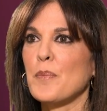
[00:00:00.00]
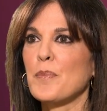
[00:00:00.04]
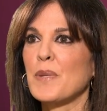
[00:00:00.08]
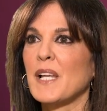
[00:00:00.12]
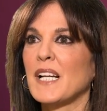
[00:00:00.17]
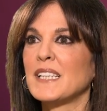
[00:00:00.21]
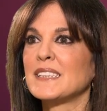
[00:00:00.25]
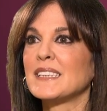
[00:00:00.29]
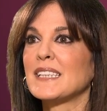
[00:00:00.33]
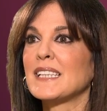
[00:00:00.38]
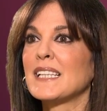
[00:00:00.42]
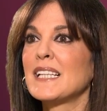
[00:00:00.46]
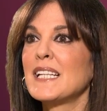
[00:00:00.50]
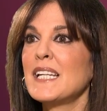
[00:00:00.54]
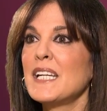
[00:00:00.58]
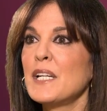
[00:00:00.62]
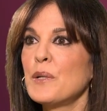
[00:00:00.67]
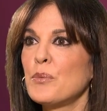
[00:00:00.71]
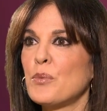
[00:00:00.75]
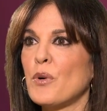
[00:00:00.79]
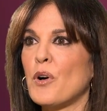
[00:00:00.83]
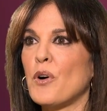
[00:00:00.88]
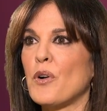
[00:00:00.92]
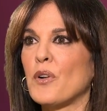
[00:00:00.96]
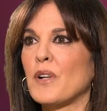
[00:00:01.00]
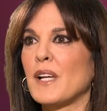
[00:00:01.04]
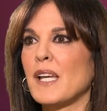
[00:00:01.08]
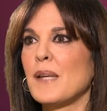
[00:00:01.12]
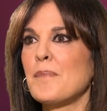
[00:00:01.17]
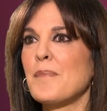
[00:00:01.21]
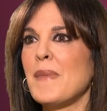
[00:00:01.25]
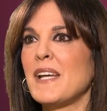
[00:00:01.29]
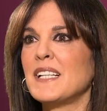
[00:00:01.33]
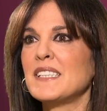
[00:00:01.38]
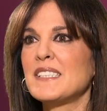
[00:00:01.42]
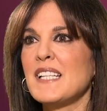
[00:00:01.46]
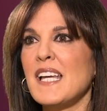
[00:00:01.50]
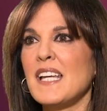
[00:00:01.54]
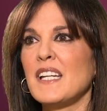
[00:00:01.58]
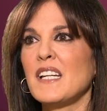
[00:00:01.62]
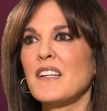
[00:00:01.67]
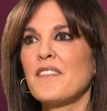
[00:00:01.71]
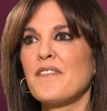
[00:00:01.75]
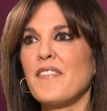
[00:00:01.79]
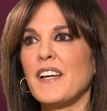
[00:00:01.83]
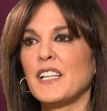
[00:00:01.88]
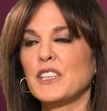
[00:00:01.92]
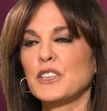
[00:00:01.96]
plays a key role in maintaining
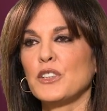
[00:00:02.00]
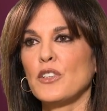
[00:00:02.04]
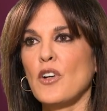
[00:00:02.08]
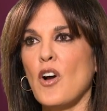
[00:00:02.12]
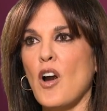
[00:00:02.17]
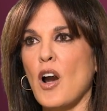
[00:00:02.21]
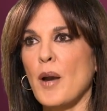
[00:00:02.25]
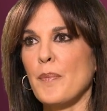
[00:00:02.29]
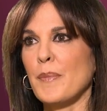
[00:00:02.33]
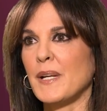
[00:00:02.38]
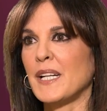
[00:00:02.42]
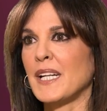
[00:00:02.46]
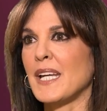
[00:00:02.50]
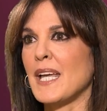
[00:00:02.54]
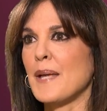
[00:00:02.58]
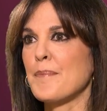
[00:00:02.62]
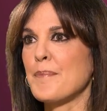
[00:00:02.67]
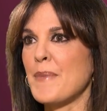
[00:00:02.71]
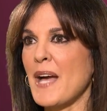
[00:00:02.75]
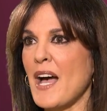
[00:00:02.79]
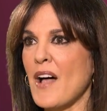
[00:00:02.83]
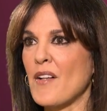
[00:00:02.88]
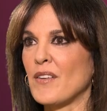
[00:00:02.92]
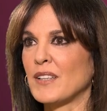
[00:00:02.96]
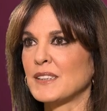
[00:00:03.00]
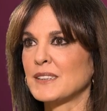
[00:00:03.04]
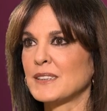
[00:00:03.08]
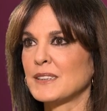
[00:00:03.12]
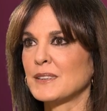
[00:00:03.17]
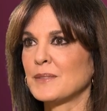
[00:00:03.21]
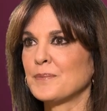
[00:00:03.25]
facial harmony and balance.